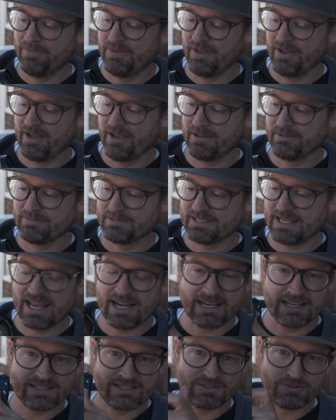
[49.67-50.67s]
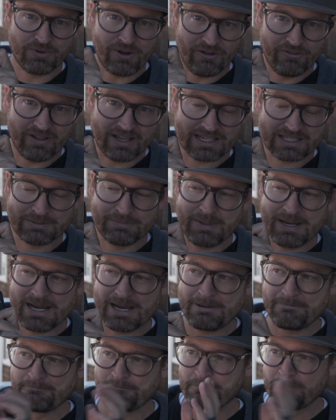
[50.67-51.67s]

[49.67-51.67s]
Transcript: the Zenit 12XB,